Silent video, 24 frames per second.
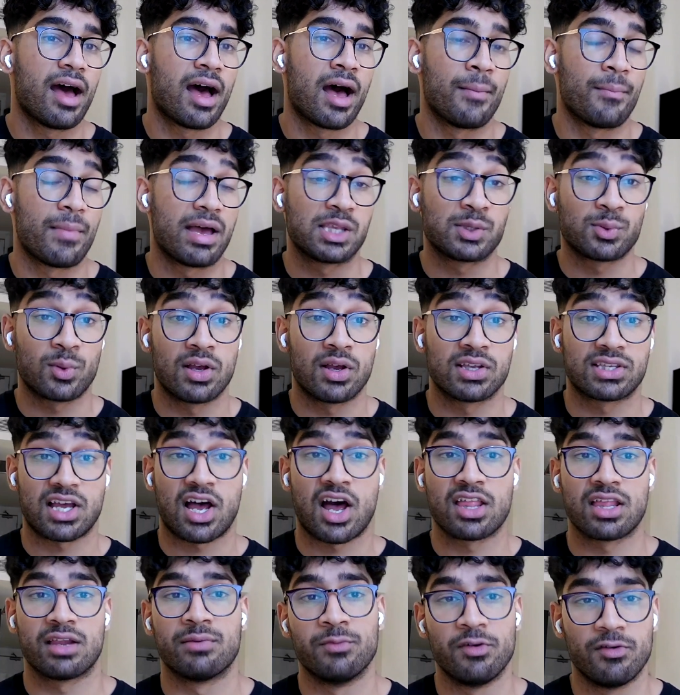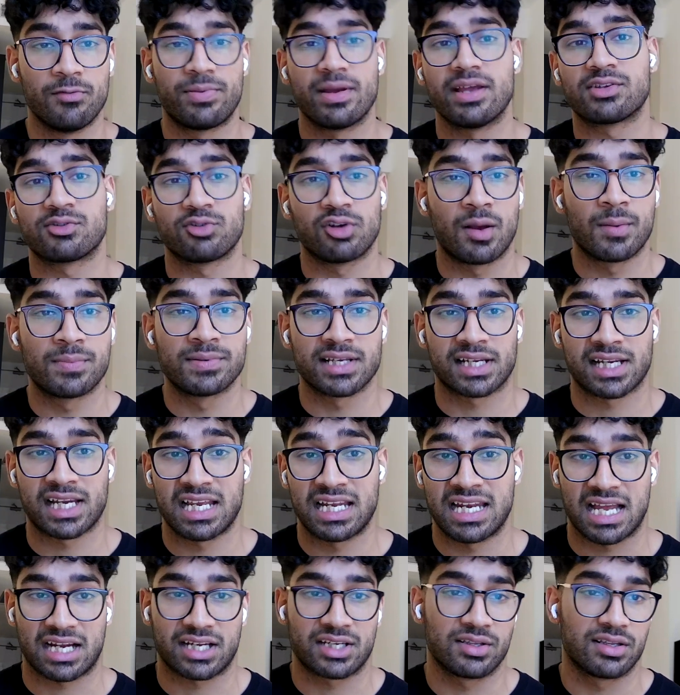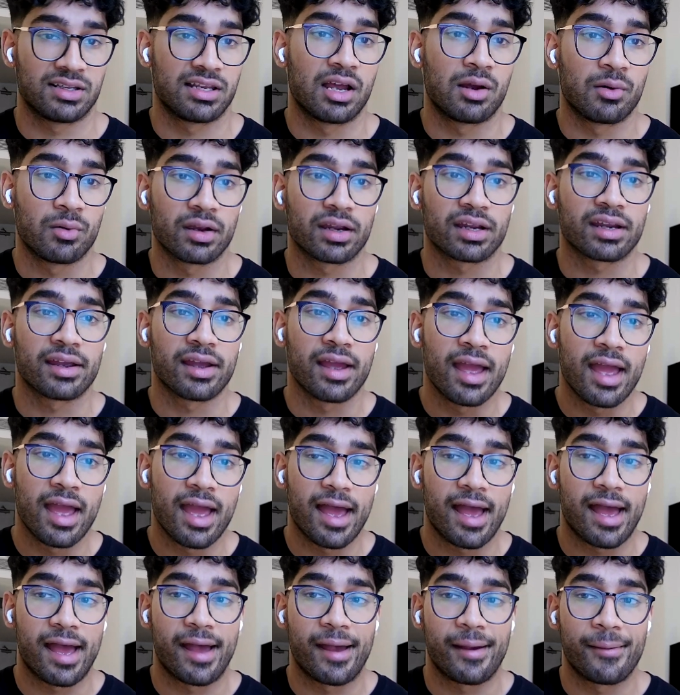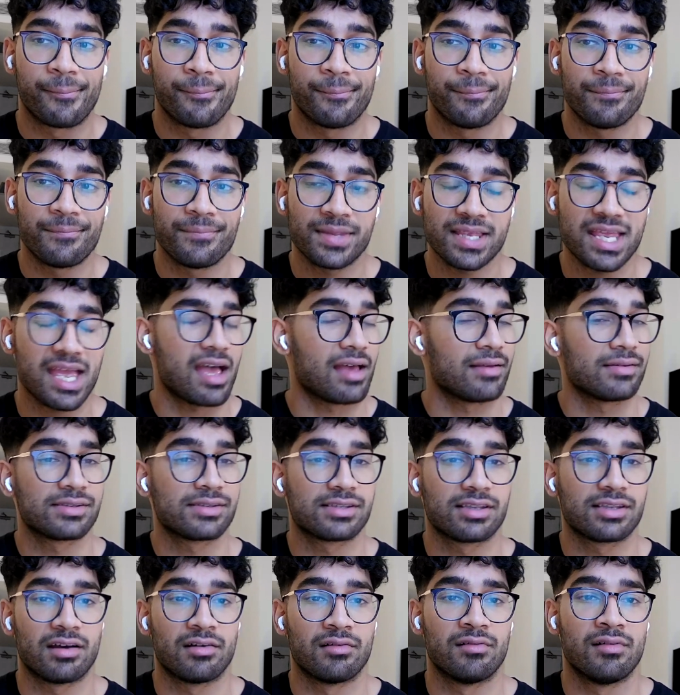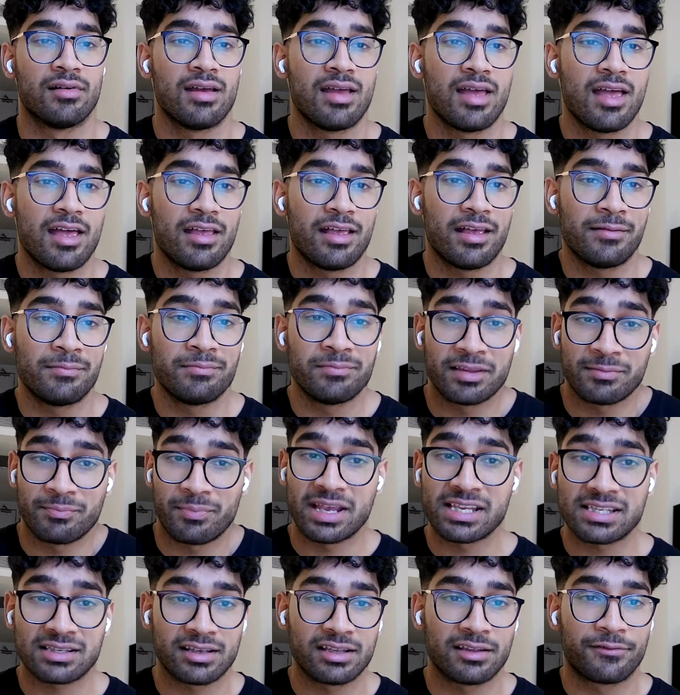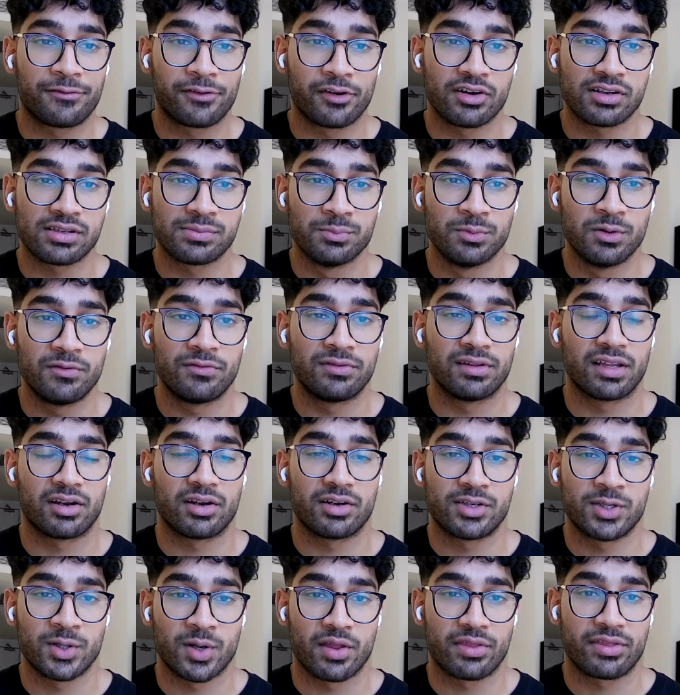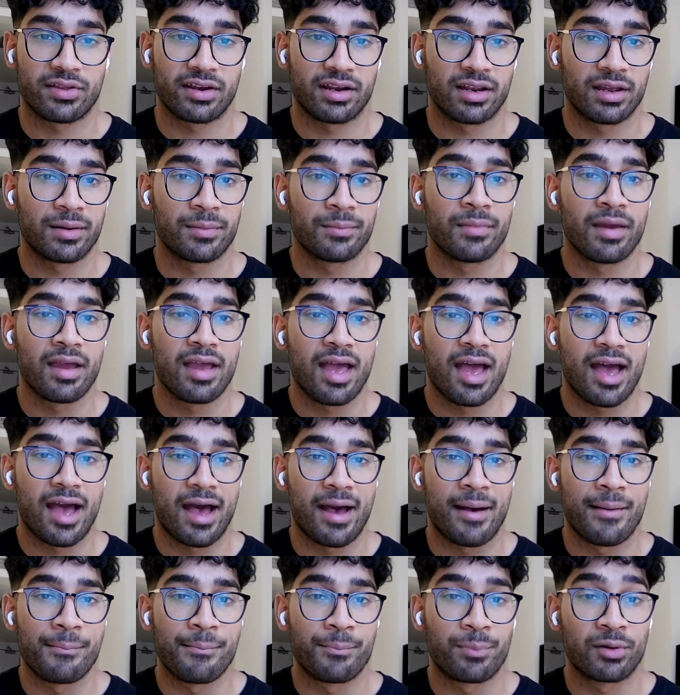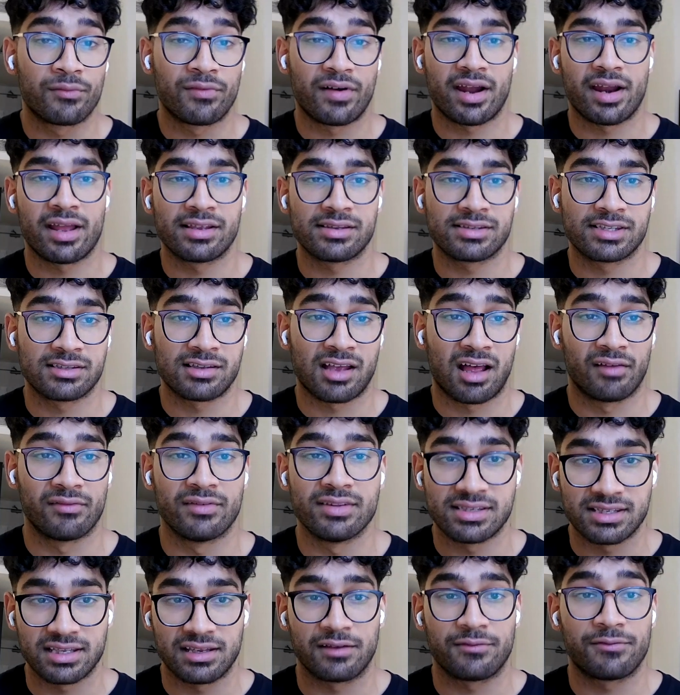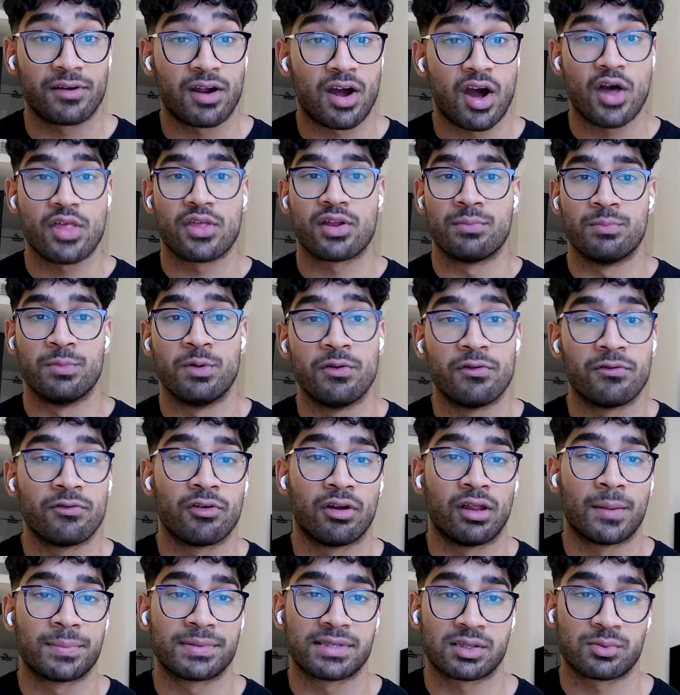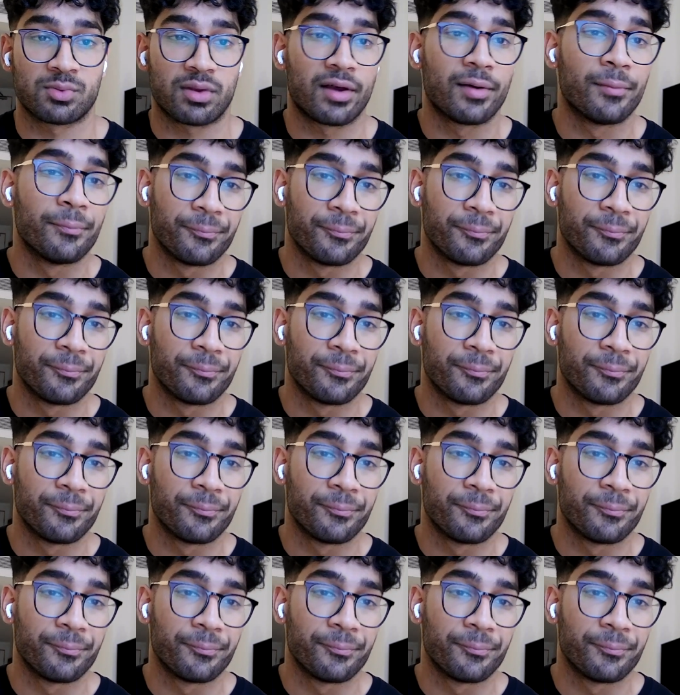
as well as other Move-based rollups that connect to the network. So basically the first Move layer 2 on Ethereum, providing solvency for other Move rollups as well.